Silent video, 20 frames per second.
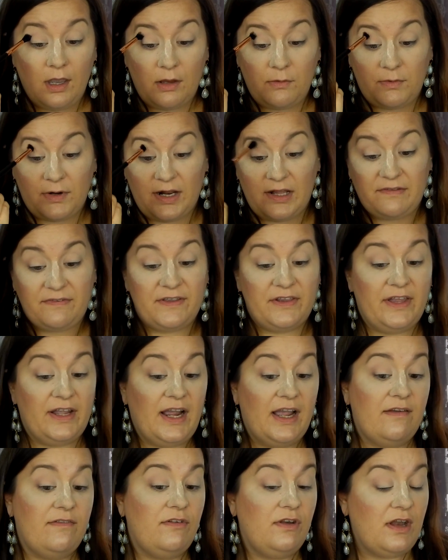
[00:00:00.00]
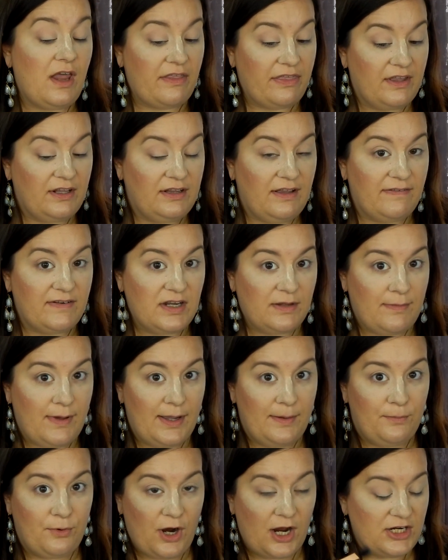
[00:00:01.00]
When I feel like I have nothing left on
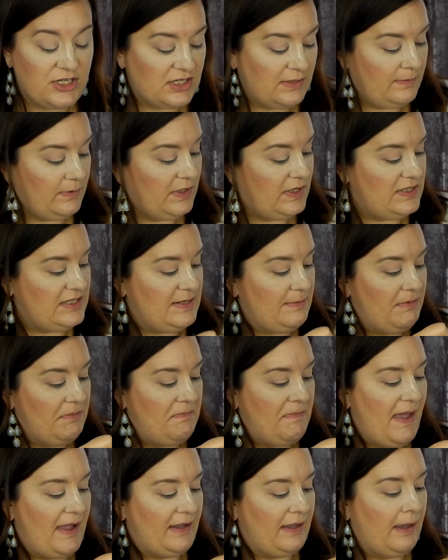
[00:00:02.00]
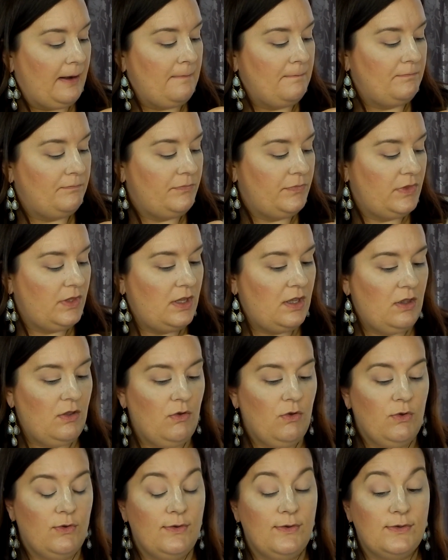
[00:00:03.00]
my brush, I'm going to dip it back in.
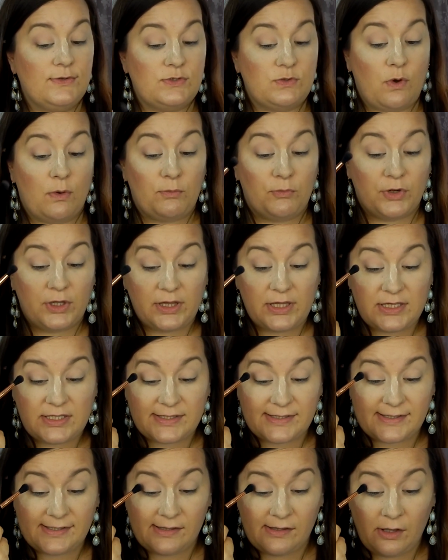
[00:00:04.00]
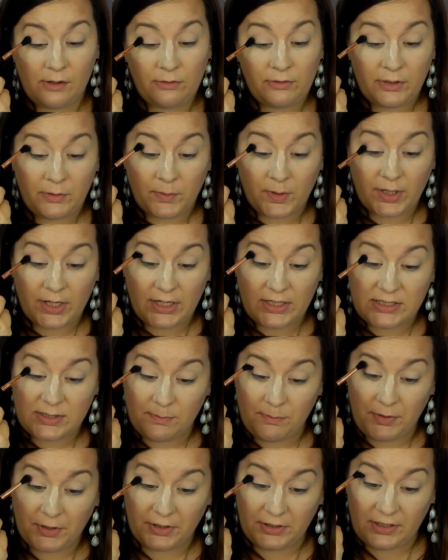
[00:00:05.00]
So I'm really slowly working to
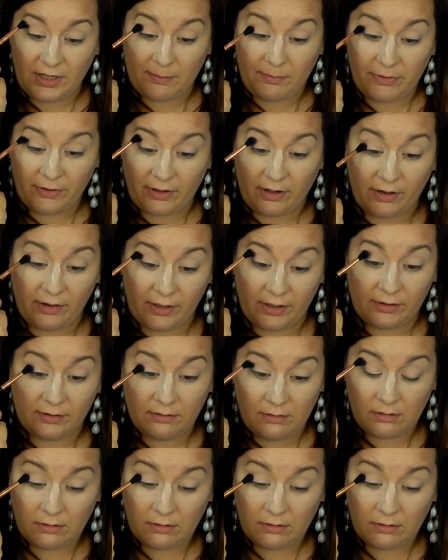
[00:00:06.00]
build up the color.